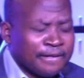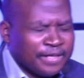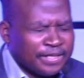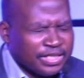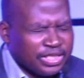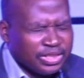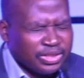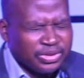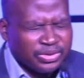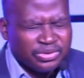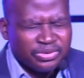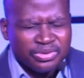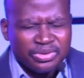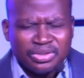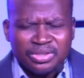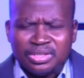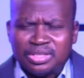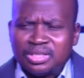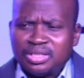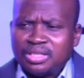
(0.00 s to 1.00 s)
You know,
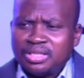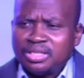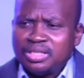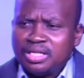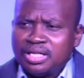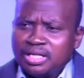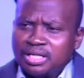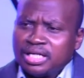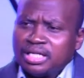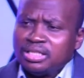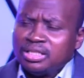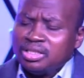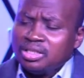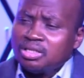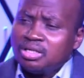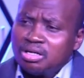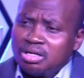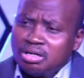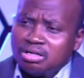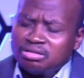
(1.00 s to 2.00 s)
there are a
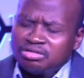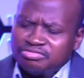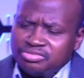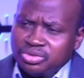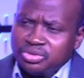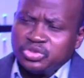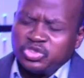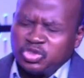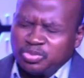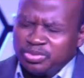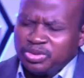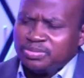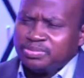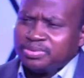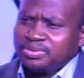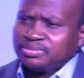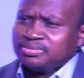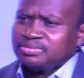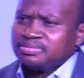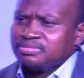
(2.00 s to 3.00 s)
lot of those
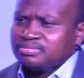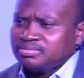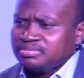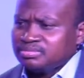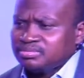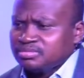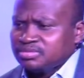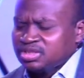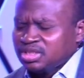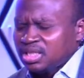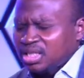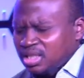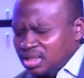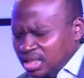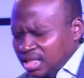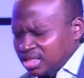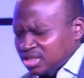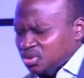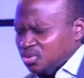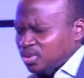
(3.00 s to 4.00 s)
people, and
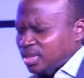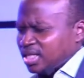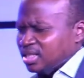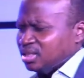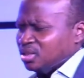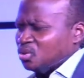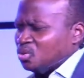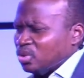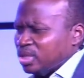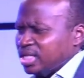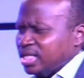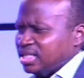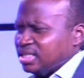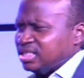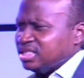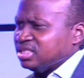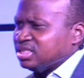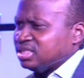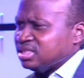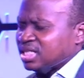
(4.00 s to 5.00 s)
that's why the way
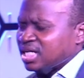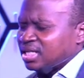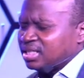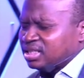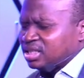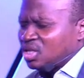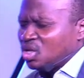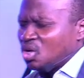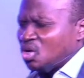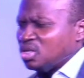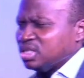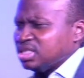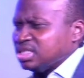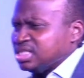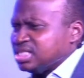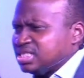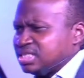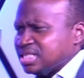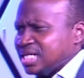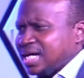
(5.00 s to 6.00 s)
God
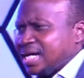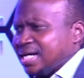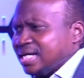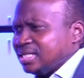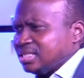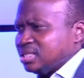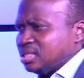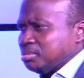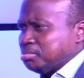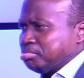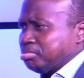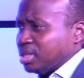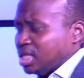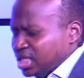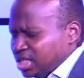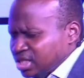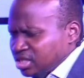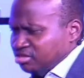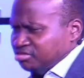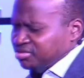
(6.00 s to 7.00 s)
designed the
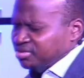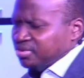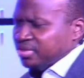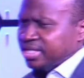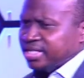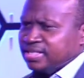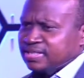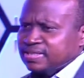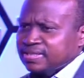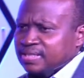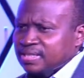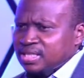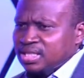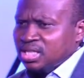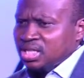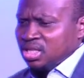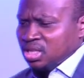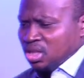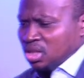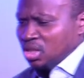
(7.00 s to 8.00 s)
body of Christ,
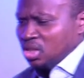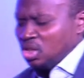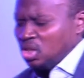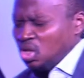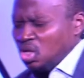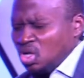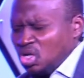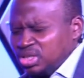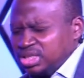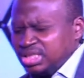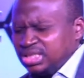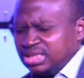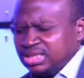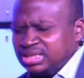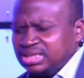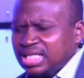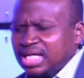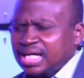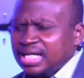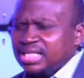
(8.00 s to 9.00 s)
God
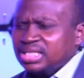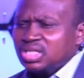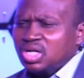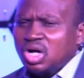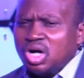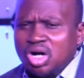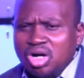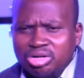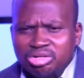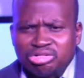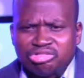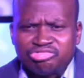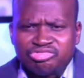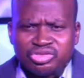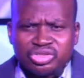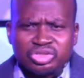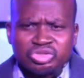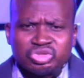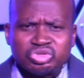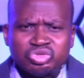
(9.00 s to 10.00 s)
designed all of
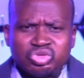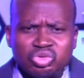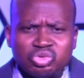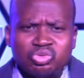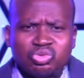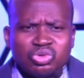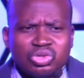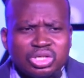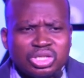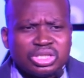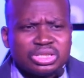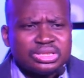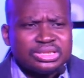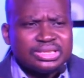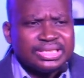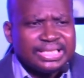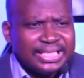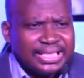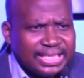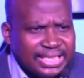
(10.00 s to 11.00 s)
us to walk
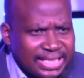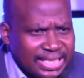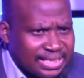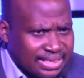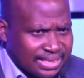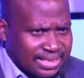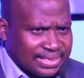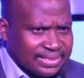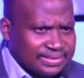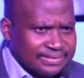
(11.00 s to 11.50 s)
together,